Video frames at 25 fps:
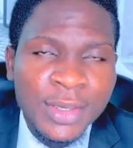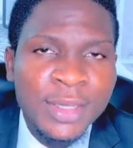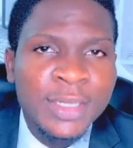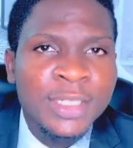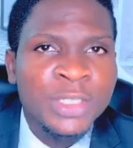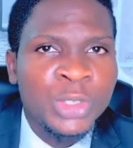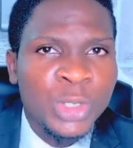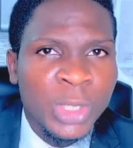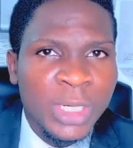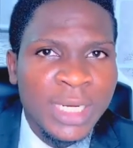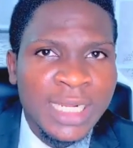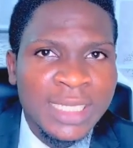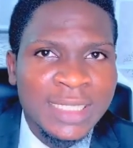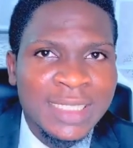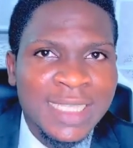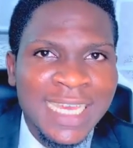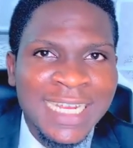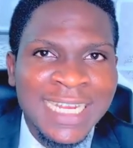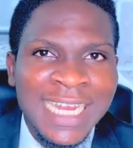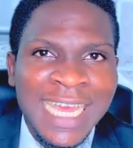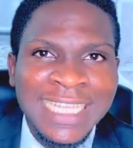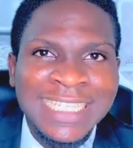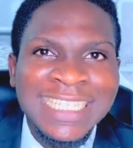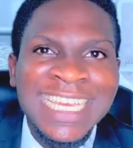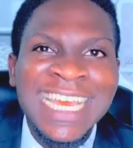Do you understand
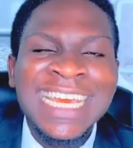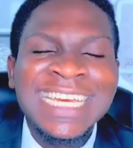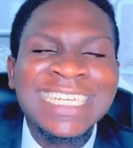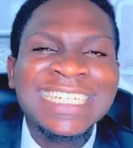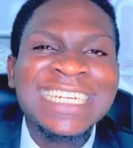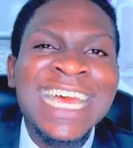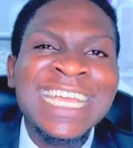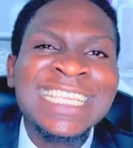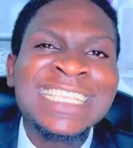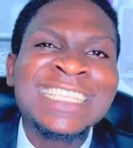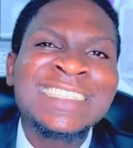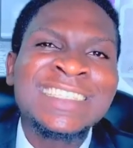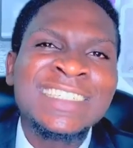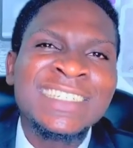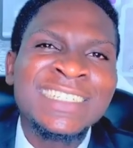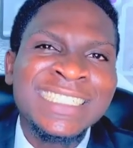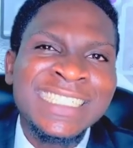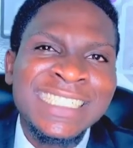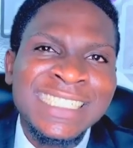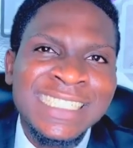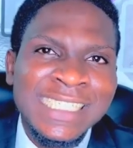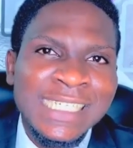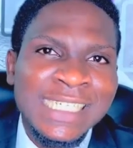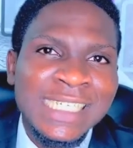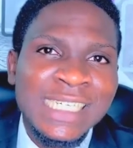that? That is the
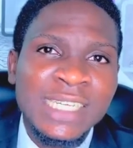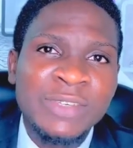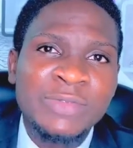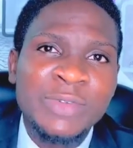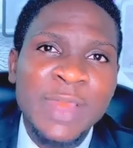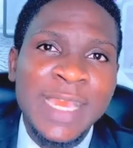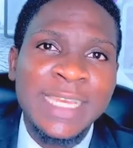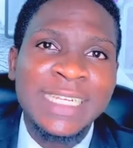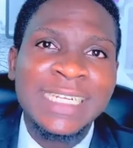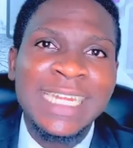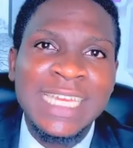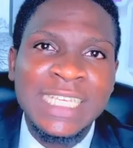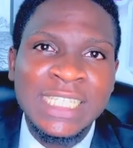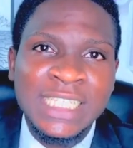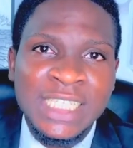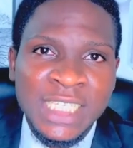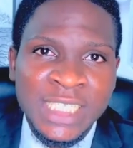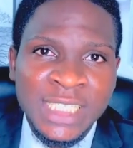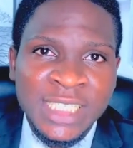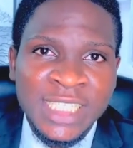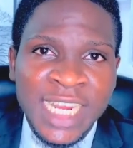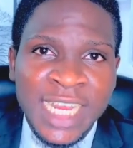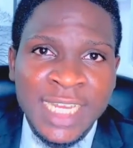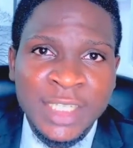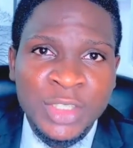reason, if you are in
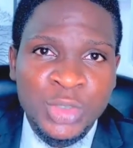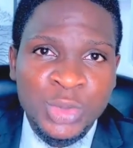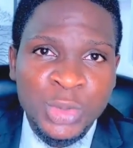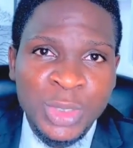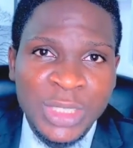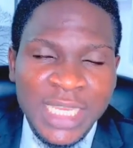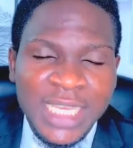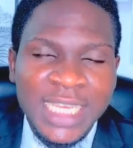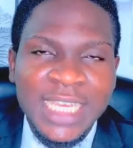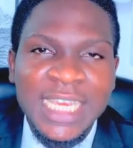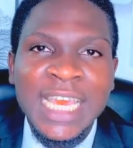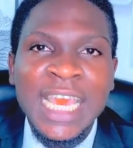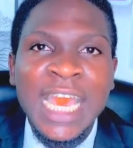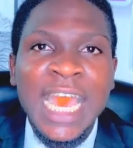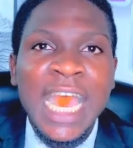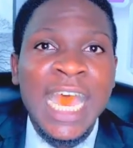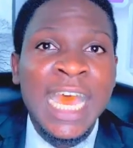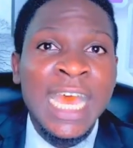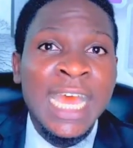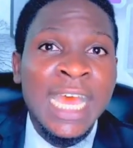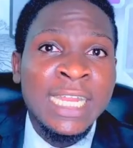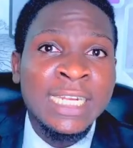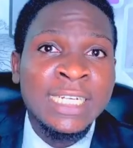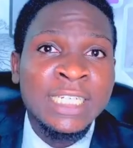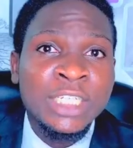Nigeria today
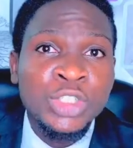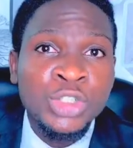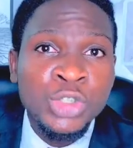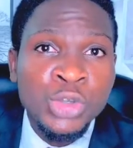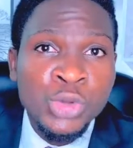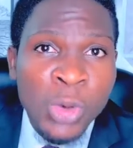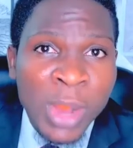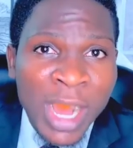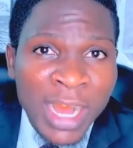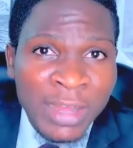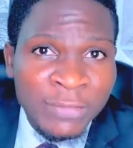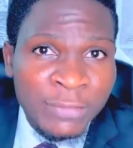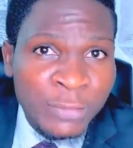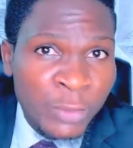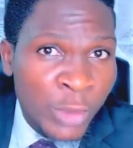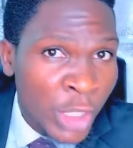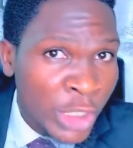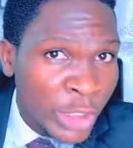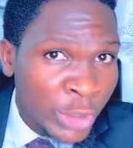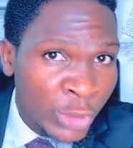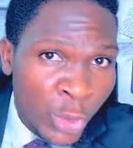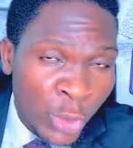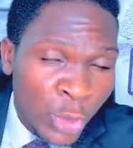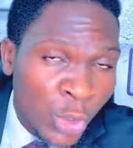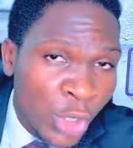and you have
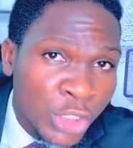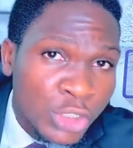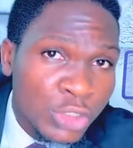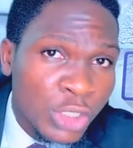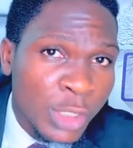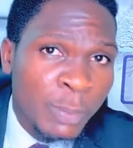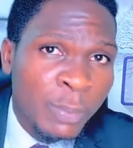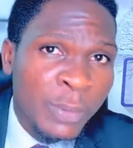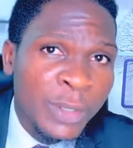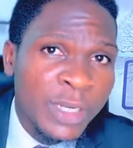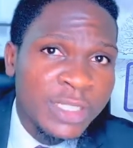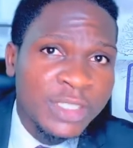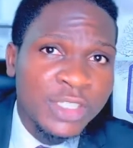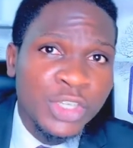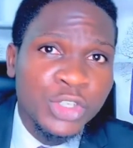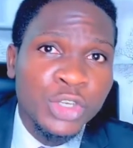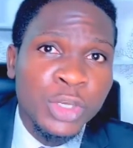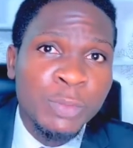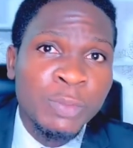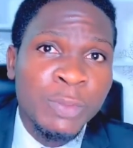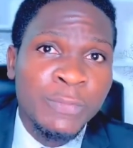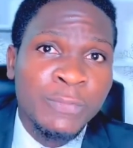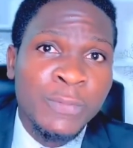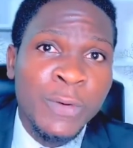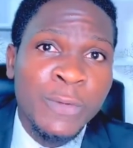gone to the police station
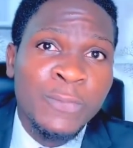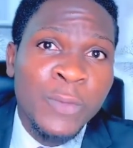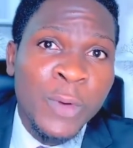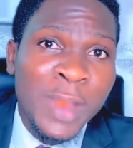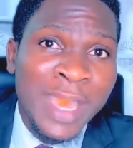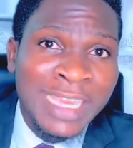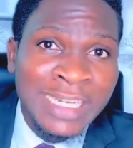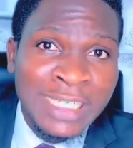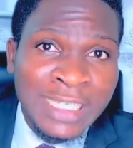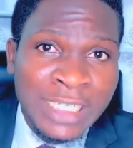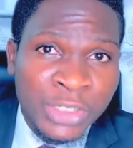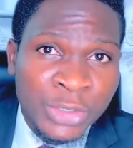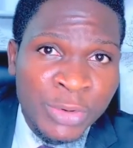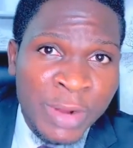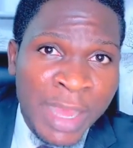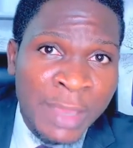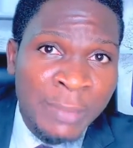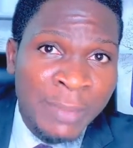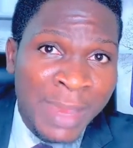before for any crime,